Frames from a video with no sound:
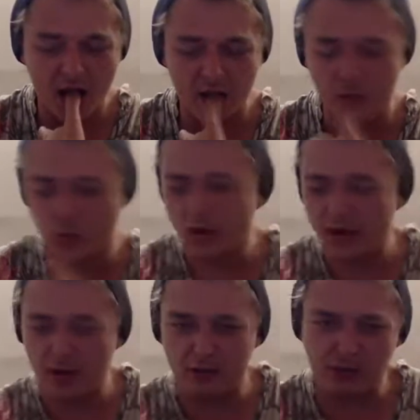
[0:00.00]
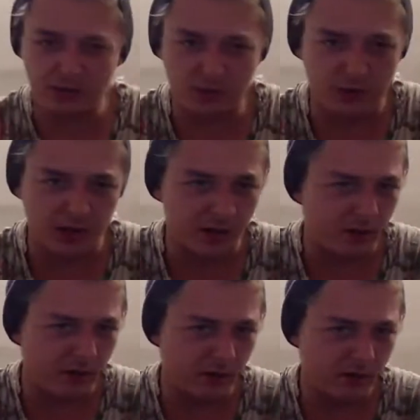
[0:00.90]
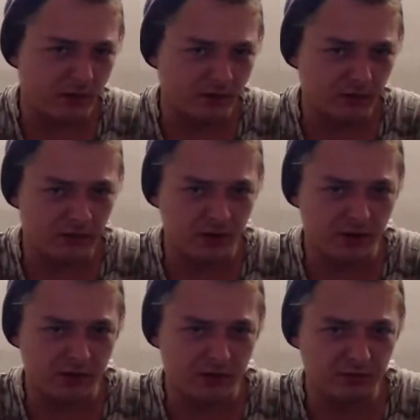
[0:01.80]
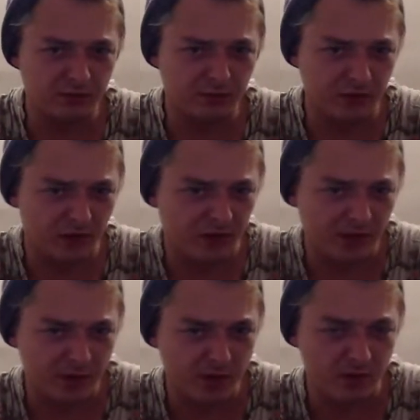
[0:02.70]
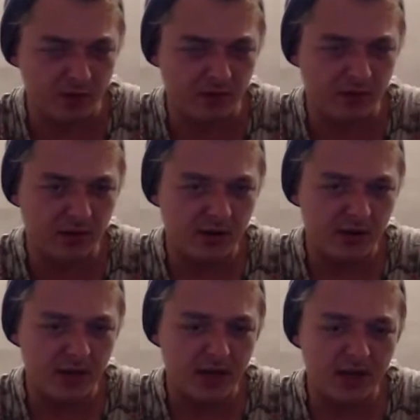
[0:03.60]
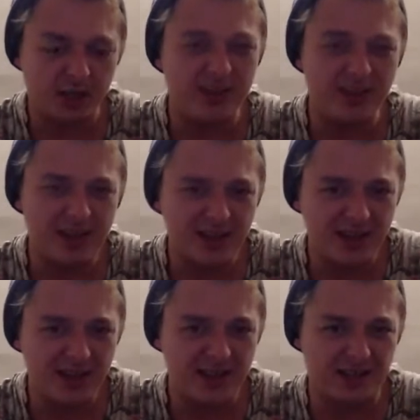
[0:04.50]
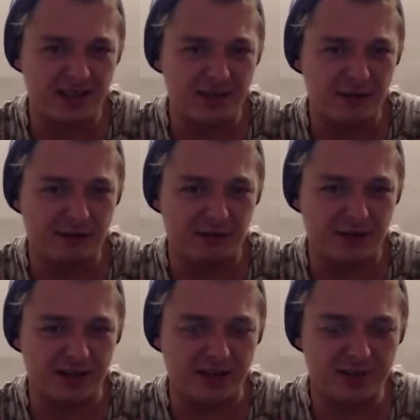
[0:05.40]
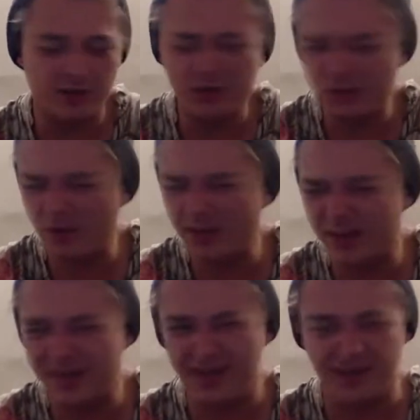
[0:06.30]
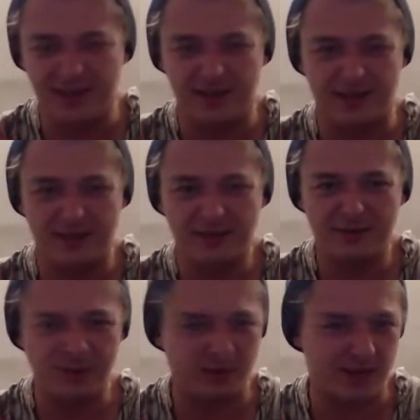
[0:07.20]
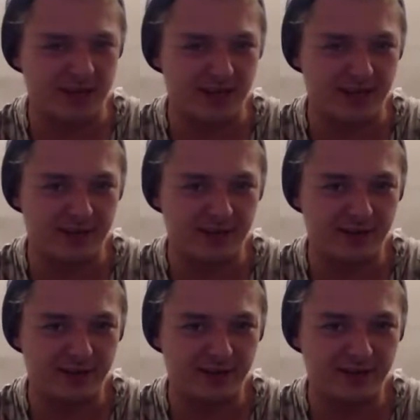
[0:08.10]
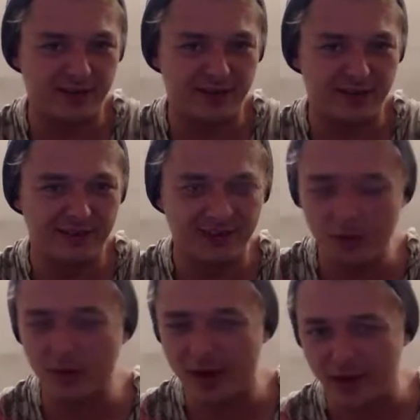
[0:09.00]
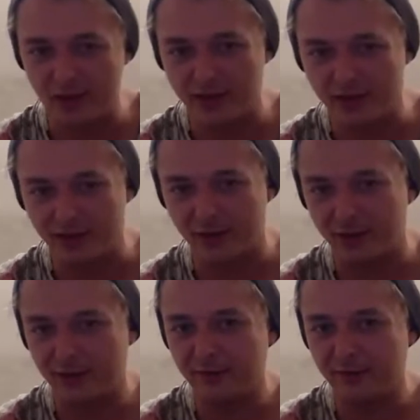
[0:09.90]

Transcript: What else do I need in life? Right this moment. Do I need a girlfriend? What do I need? What do I need? Like, what do I actually need though?